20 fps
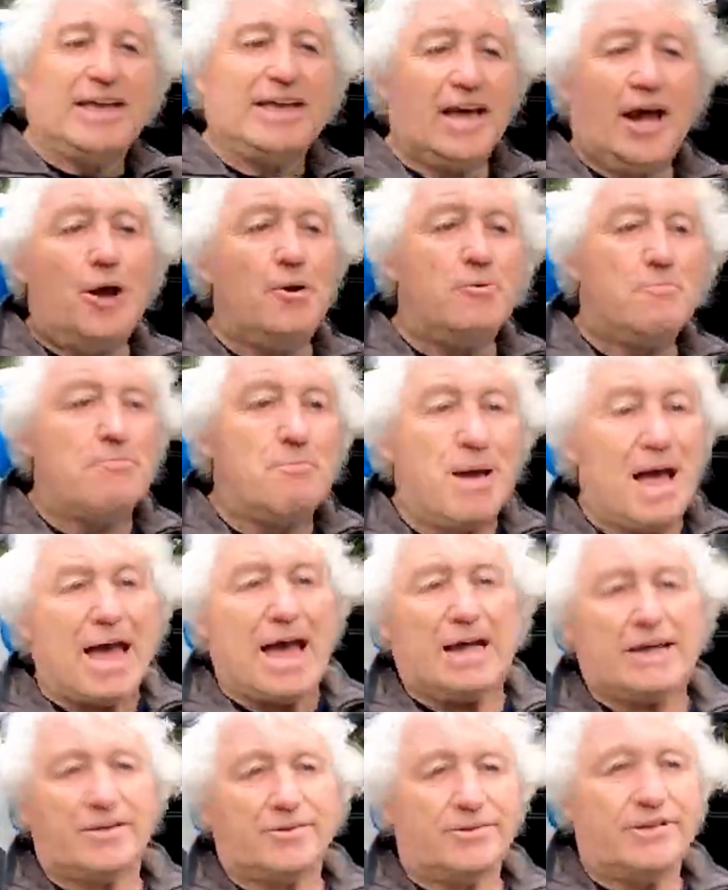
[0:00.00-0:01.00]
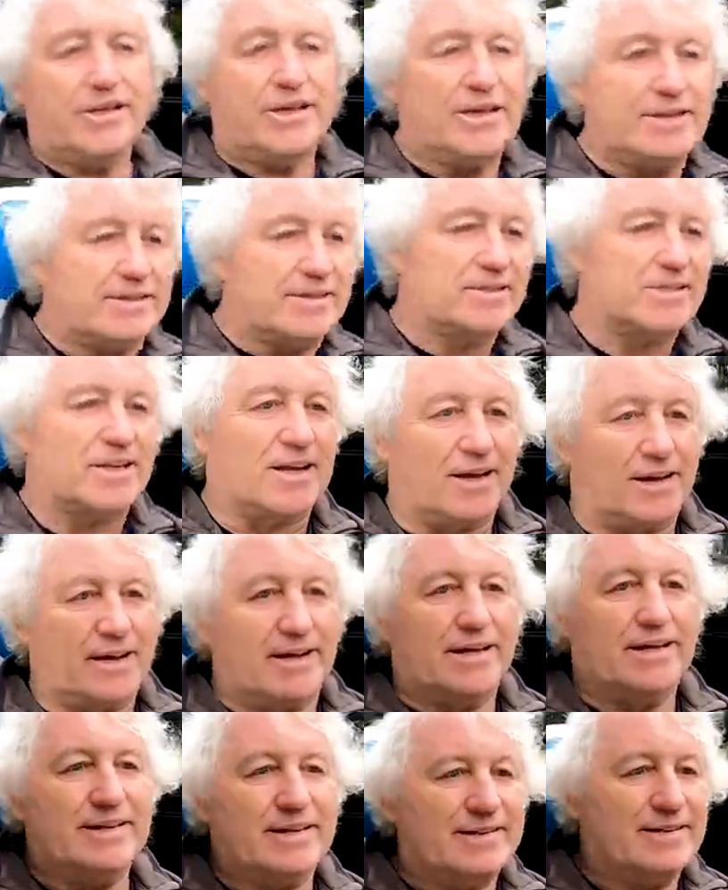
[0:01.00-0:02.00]
go mad on the
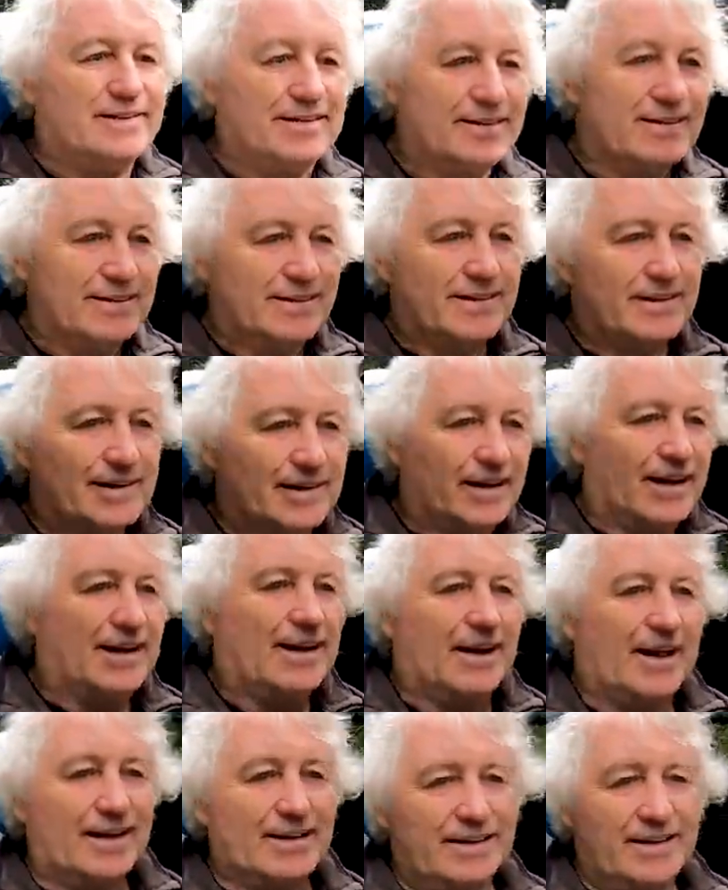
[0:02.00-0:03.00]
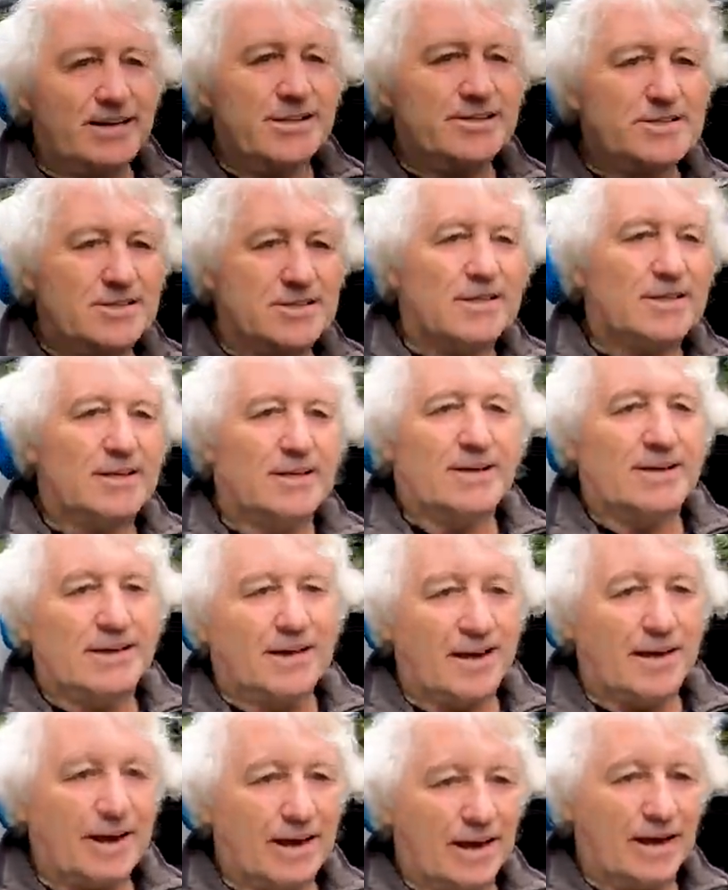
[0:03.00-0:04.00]
inside. And this
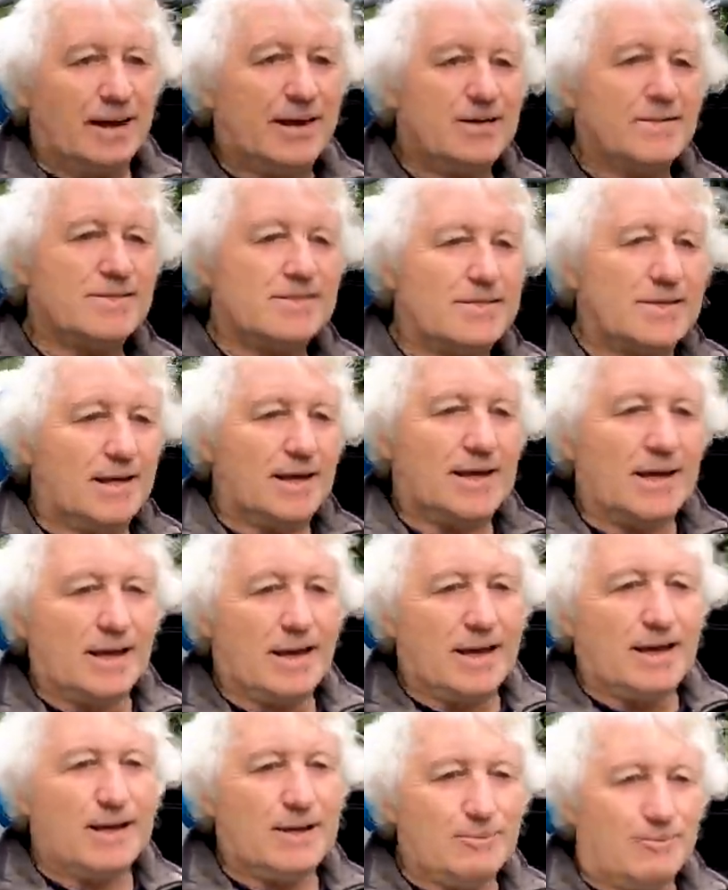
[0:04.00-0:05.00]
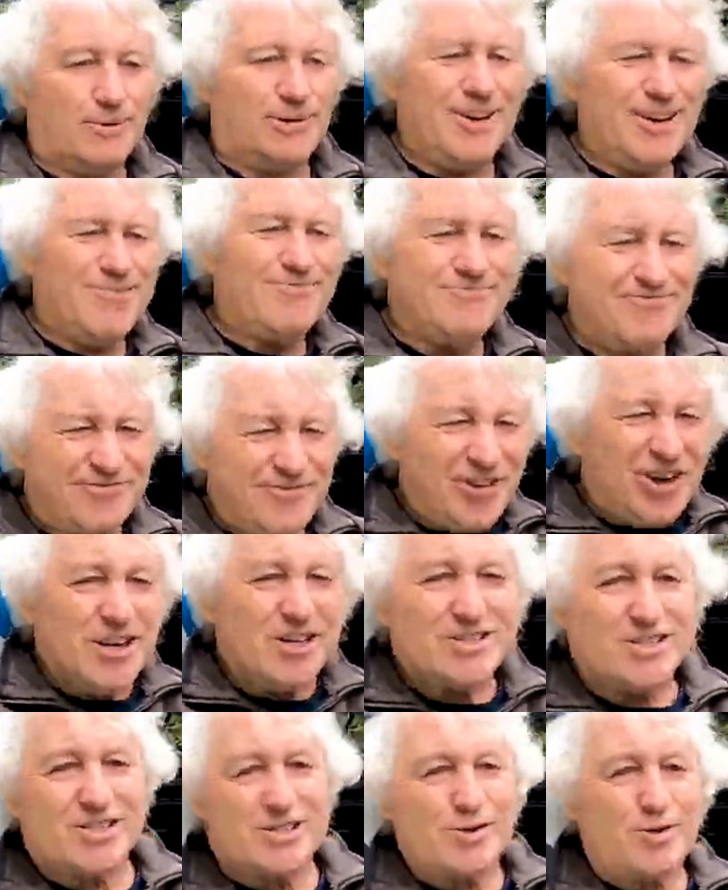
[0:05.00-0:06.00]
is a, well, I
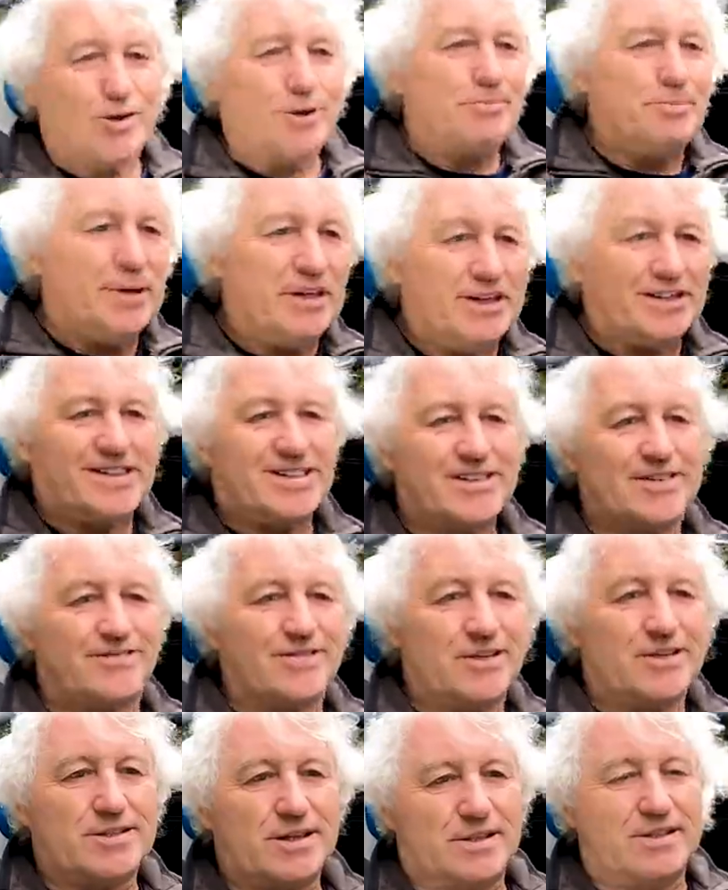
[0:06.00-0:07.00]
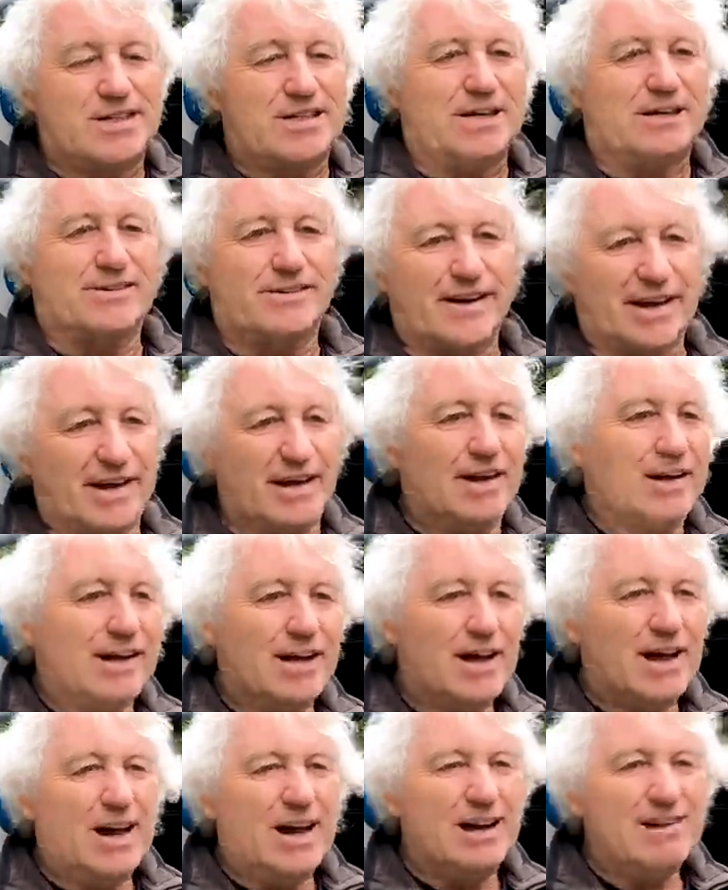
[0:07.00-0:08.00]
first saw pictures of this interior,
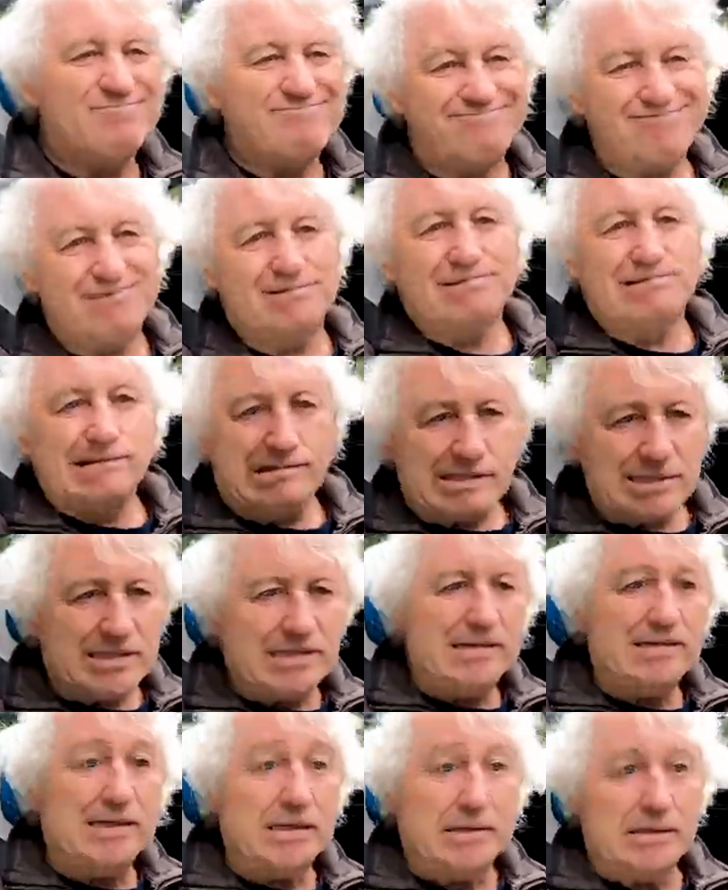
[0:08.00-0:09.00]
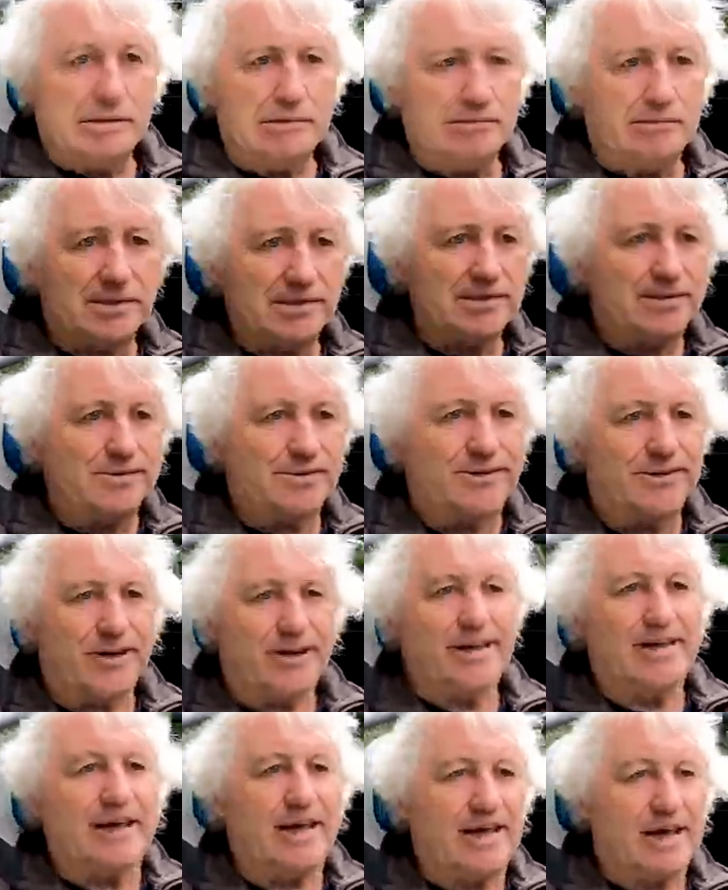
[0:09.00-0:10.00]
i mm, whoa,
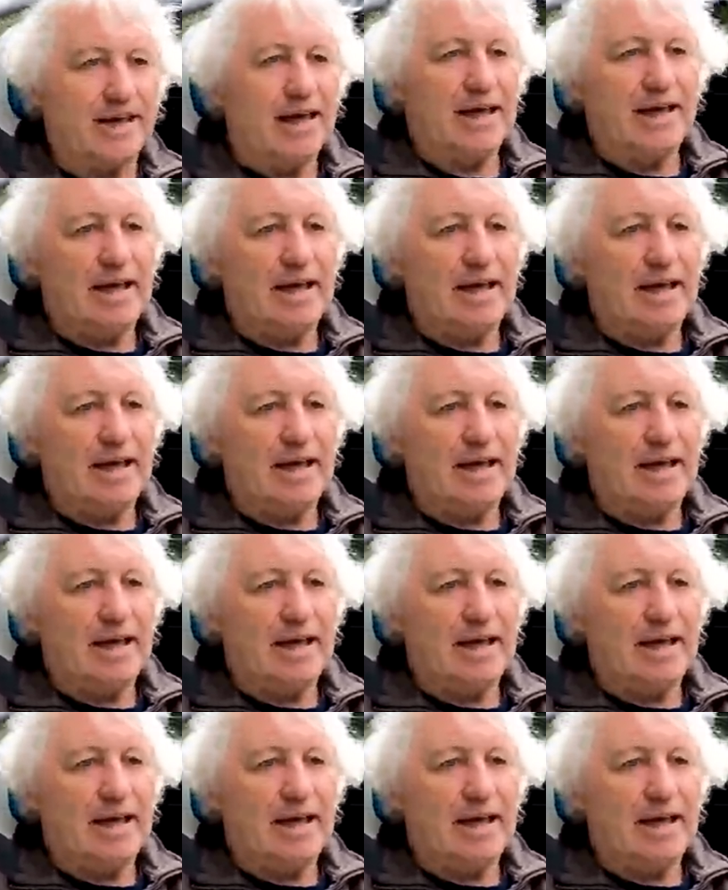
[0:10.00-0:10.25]
crikey.